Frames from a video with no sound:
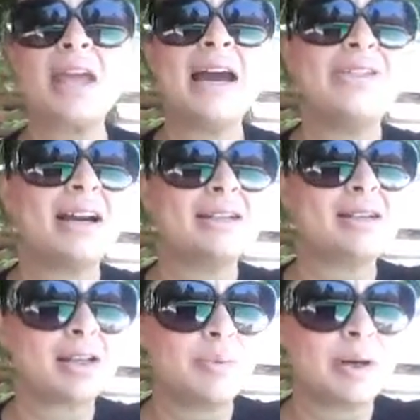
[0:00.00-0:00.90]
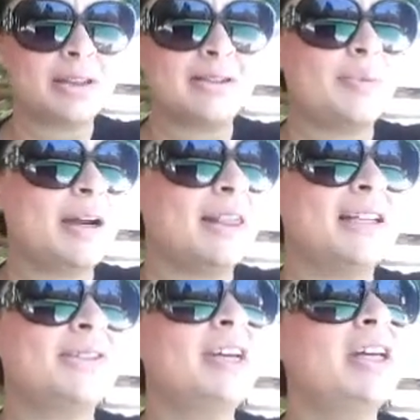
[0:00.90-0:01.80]
I think I talked about this in my
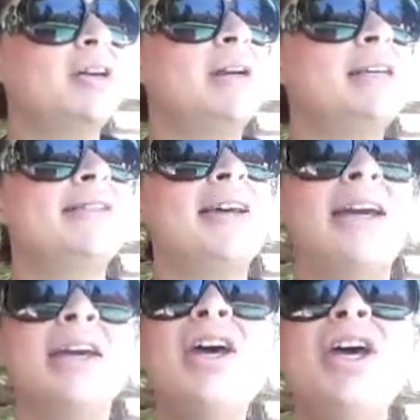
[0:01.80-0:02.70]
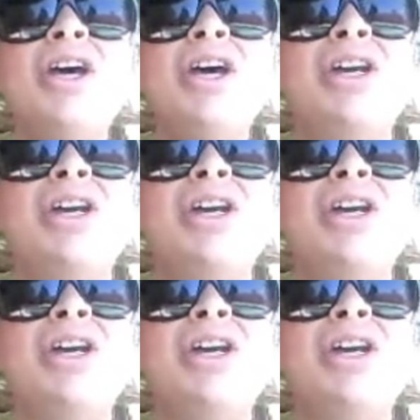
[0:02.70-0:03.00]
last video, and it's like, you